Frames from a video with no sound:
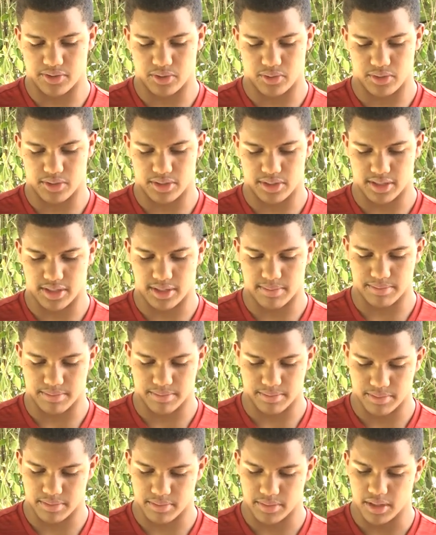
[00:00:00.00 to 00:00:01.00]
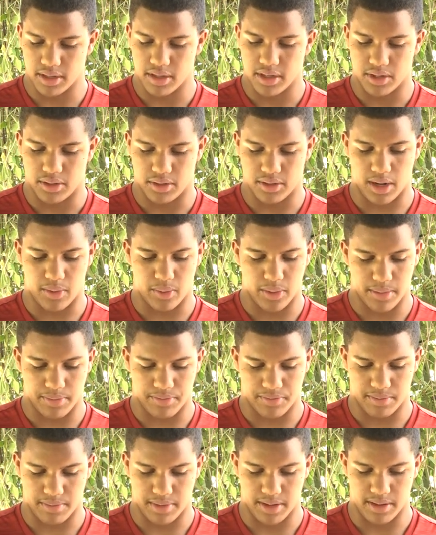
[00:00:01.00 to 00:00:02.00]
Jerusalem, do not weep
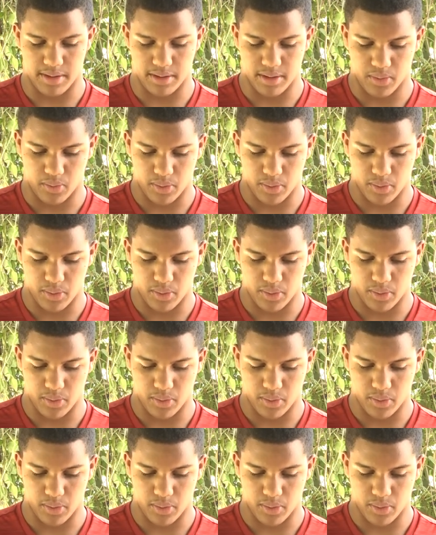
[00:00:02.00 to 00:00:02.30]
for me.